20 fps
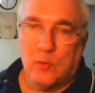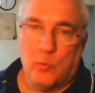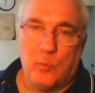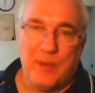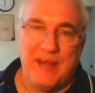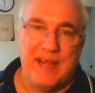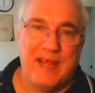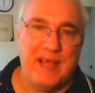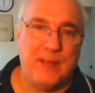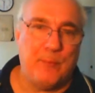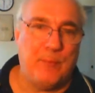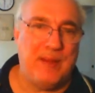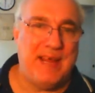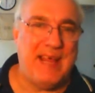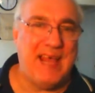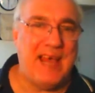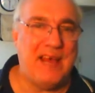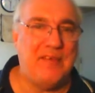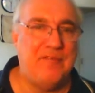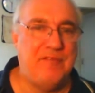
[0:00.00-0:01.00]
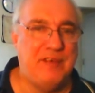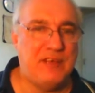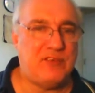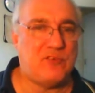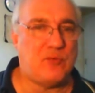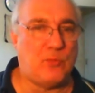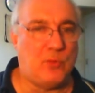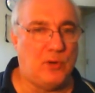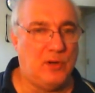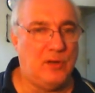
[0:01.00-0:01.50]
We had
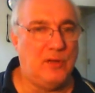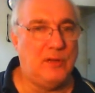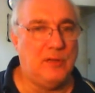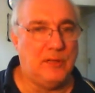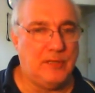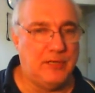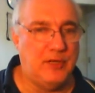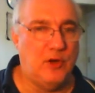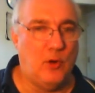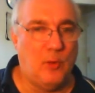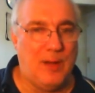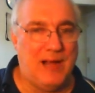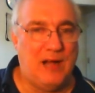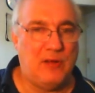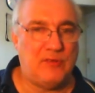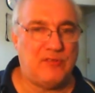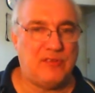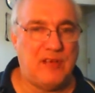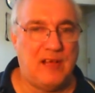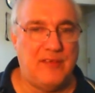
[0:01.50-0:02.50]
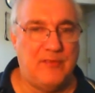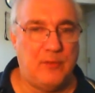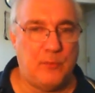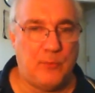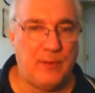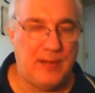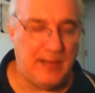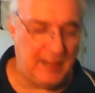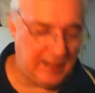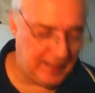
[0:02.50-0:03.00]
Viscera, you know, outside the
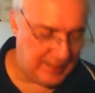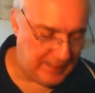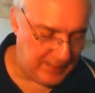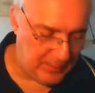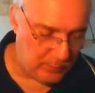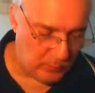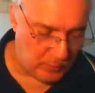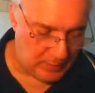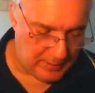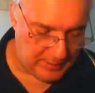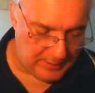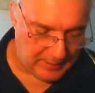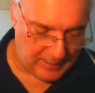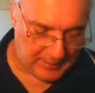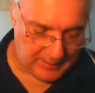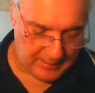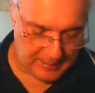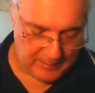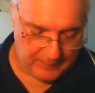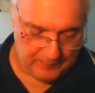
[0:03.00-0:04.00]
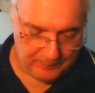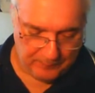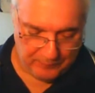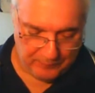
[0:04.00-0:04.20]
ring and whatnot.